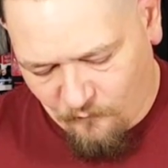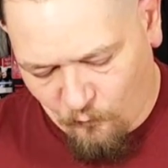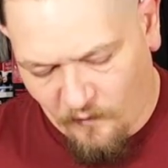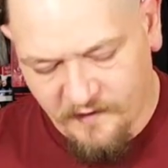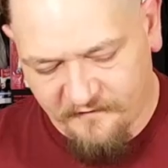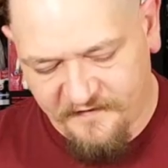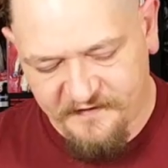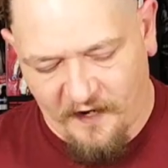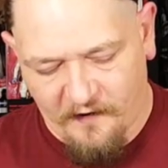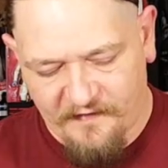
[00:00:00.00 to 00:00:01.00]
one of
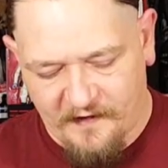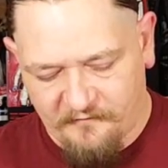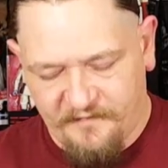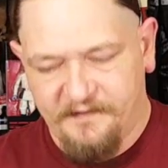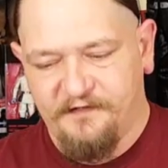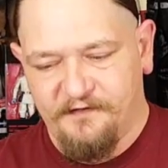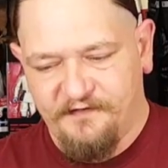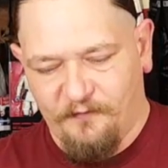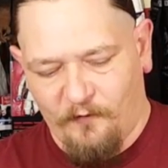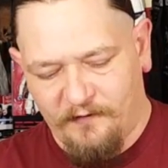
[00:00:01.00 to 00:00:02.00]
his Hoth outfits, or
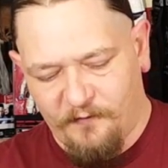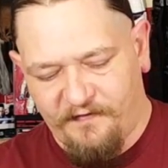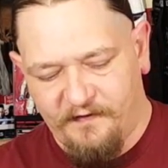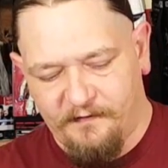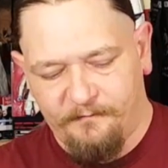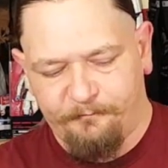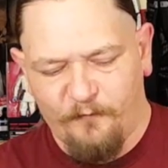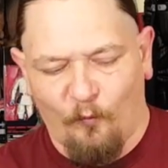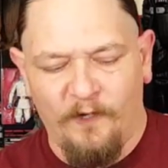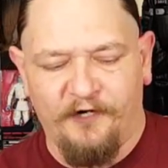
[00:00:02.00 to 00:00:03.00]
it's the one with the
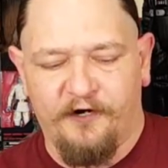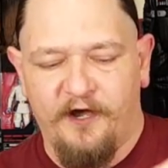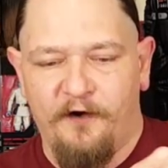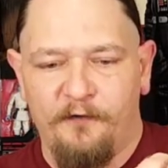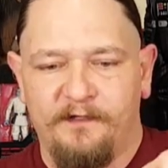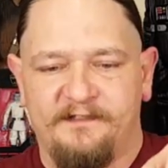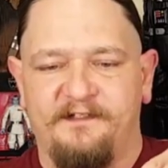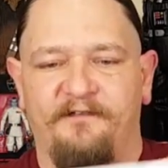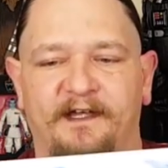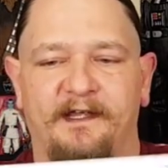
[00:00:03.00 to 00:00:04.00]
winter coat. Let's
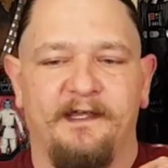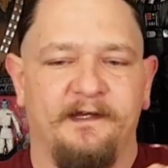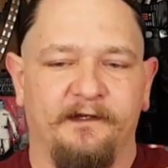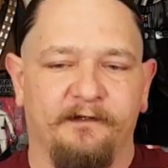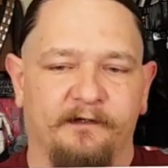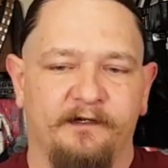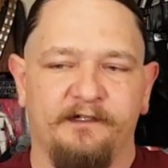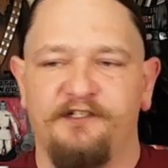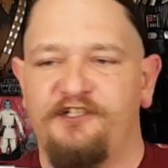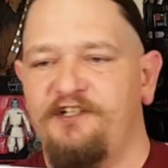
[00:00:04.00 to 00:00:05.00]
see if I can get a
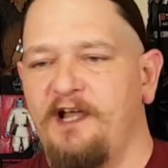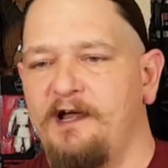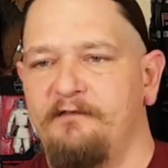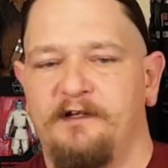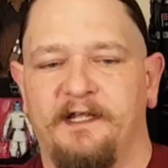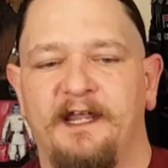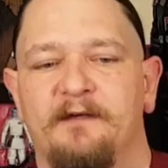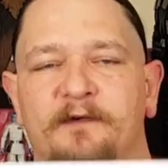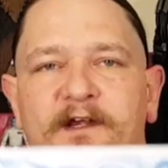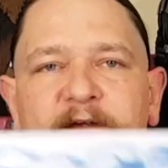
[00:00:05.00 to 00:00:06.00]
good shot of it on the
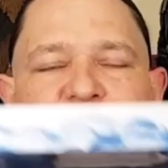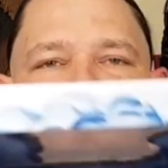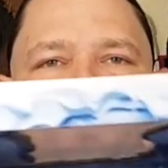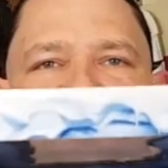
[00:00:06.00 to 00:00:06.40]
camera here, but you